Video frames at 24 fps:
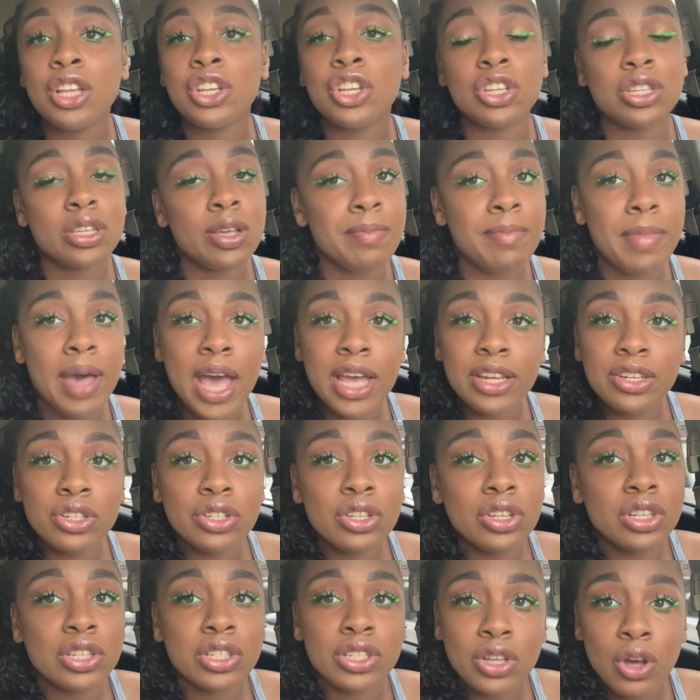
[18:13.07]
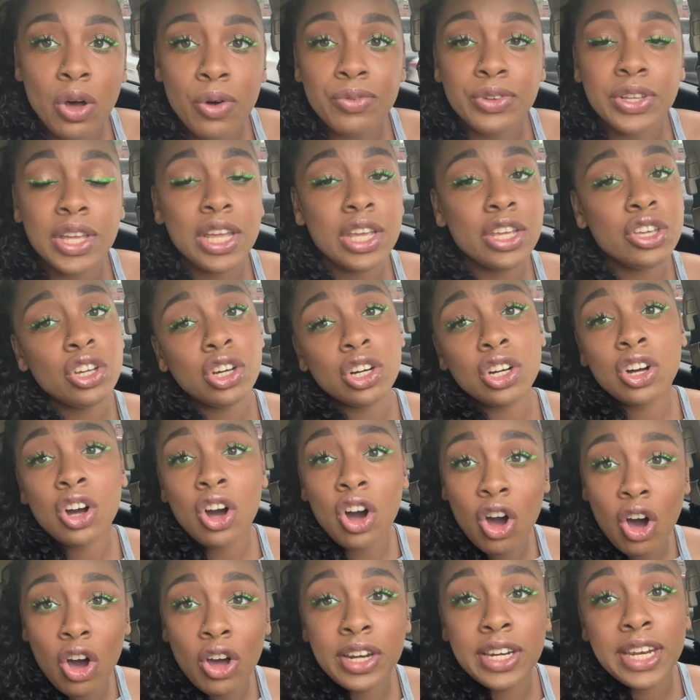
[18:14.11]
Just imagine yourself getting your
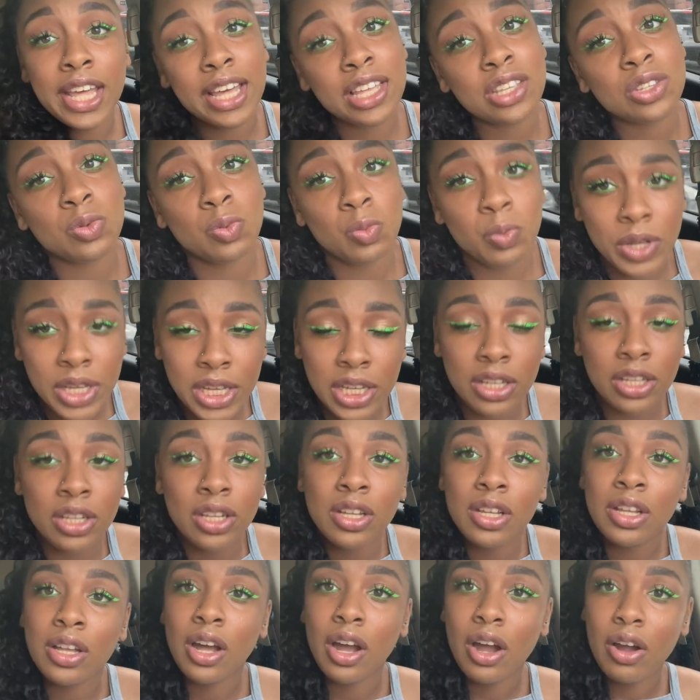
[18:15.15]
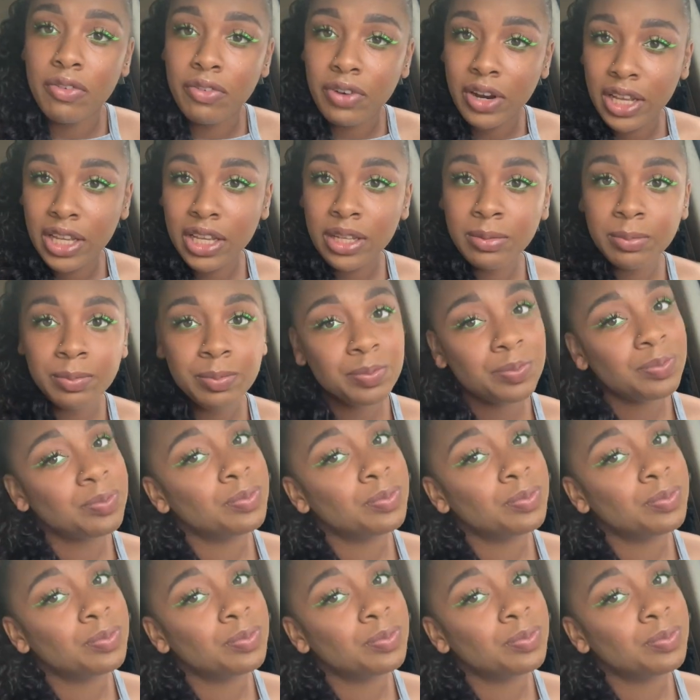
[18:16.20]
car next week. All right?